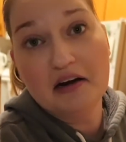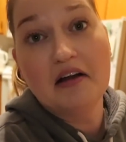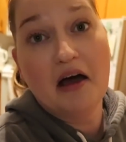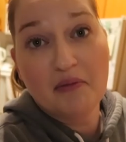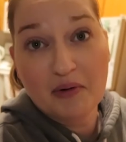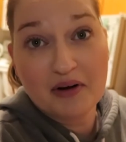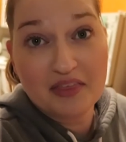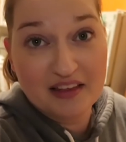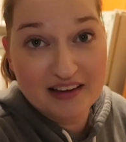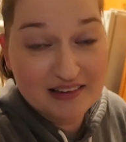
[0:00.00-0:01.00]
kind of not
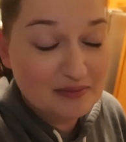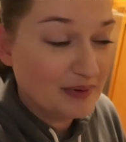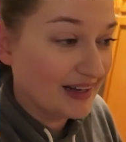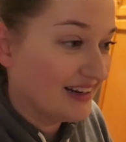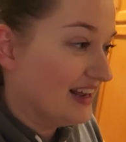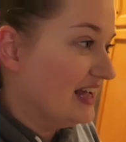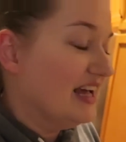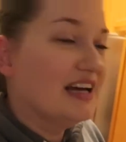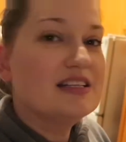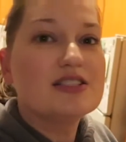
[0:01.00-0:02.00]
worth it. But
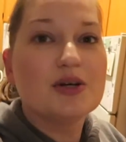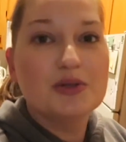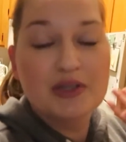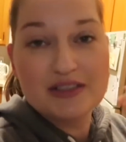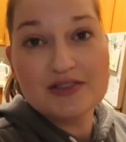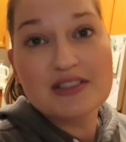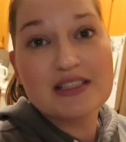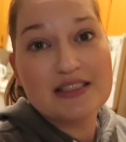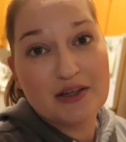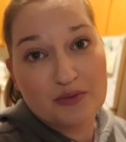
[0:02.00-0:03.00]
so you guys are
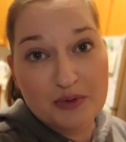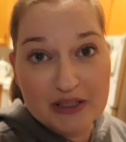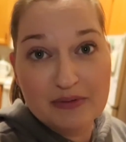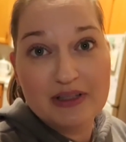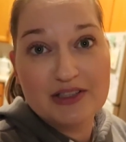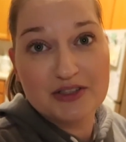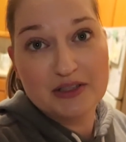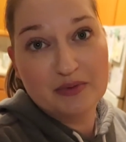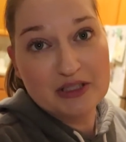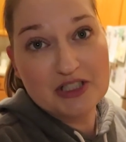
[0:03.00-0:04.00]
gonna see a really, really
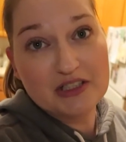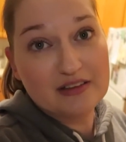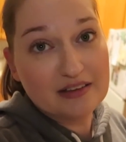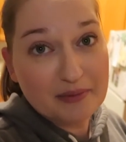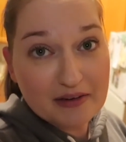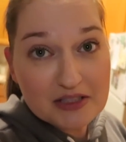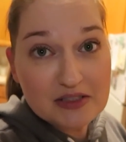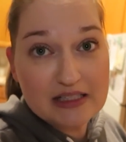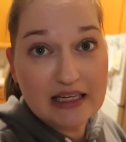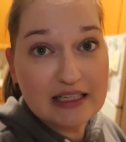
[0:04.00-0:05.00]
dirty windshield in about
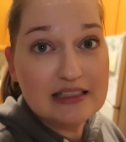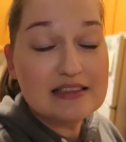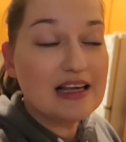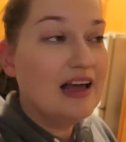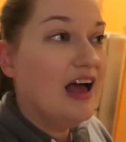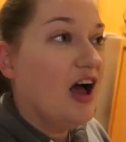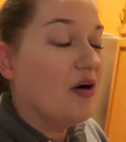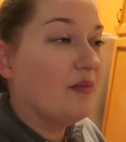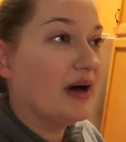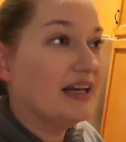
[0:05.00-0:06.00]
two seconds.
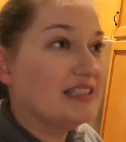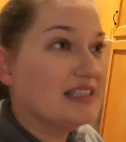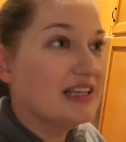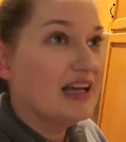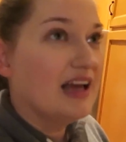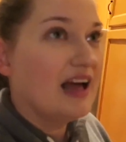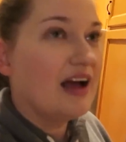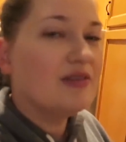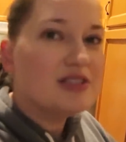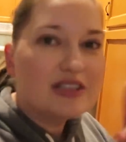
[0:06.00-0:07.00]
But
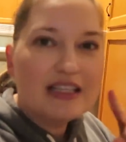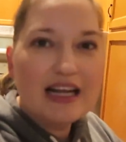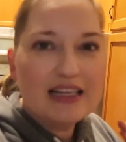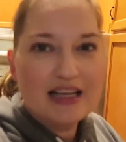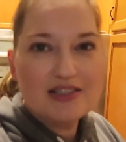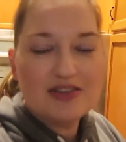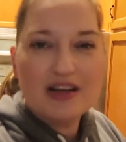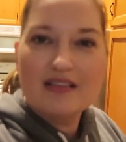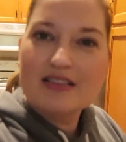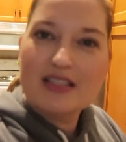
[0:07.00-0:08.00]
I was looking at it
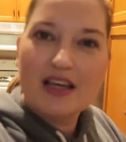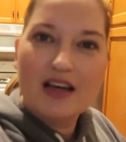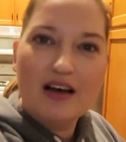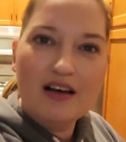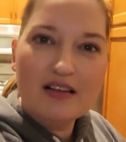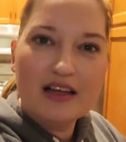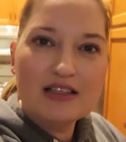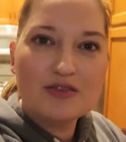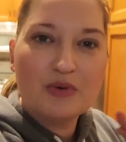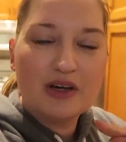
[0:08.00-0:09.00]
yesterday and I was like, huh,
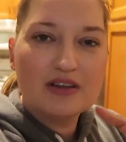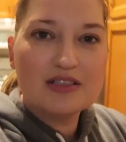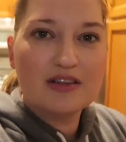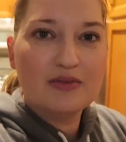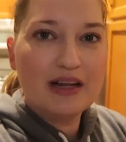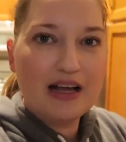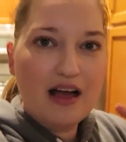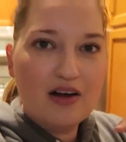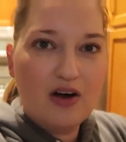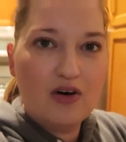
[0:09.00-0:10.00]
that's weird. So then when I
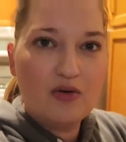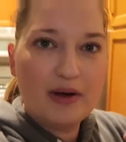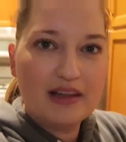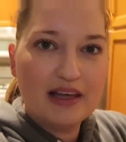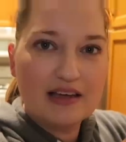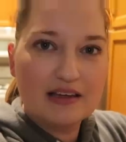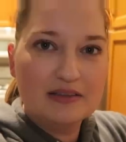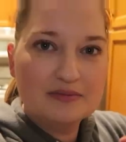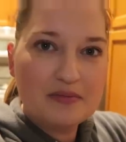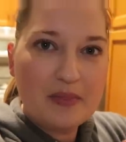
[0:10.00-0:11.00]
got home, I like
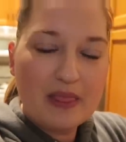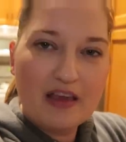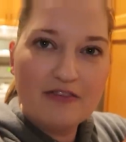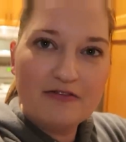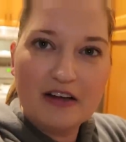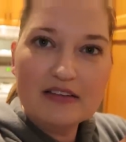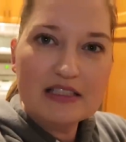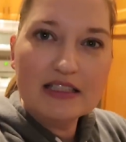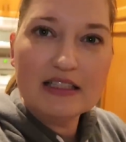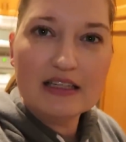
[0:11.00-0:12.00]
felt
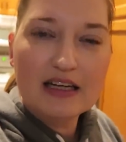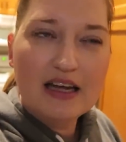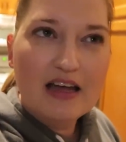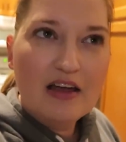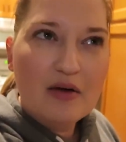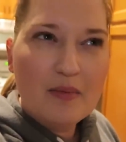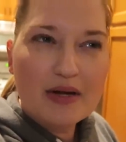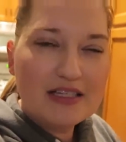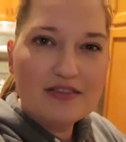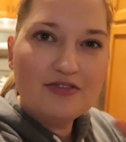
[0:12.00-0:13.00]
it,
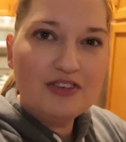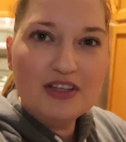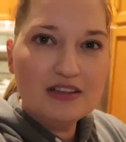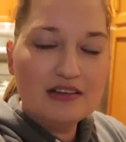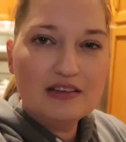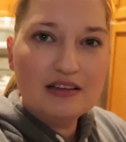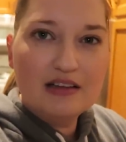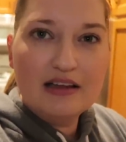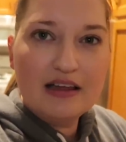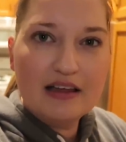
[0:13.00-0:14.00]
but it didn't feel